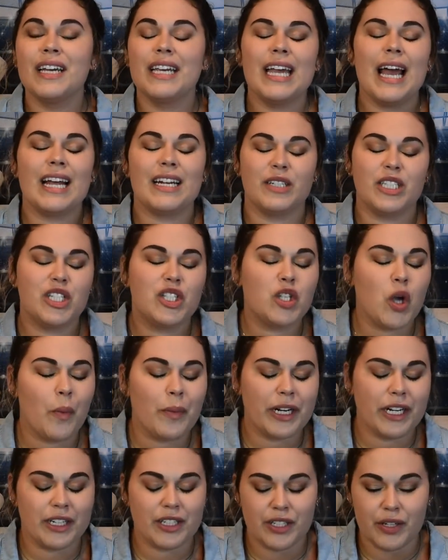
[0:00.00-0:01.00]
had so
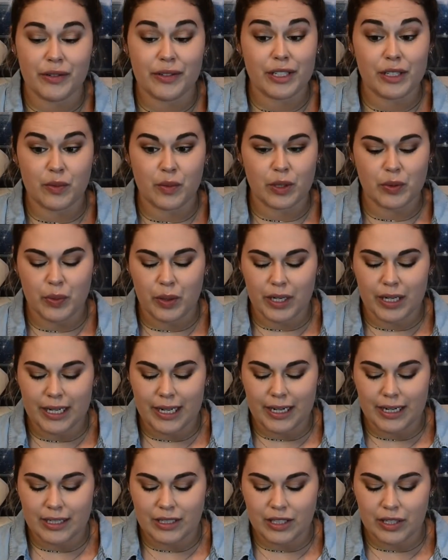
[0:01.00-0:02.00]
many excuses, which we're going to
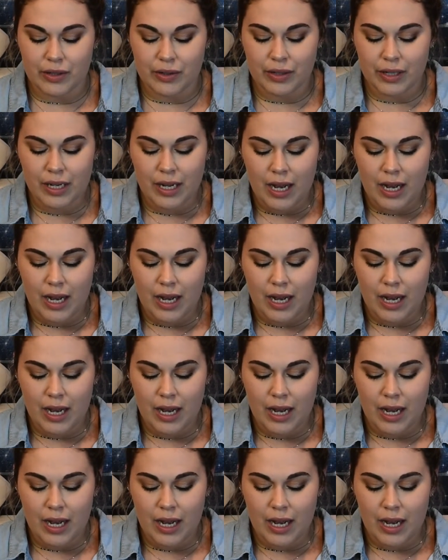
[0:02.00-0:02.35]
get into.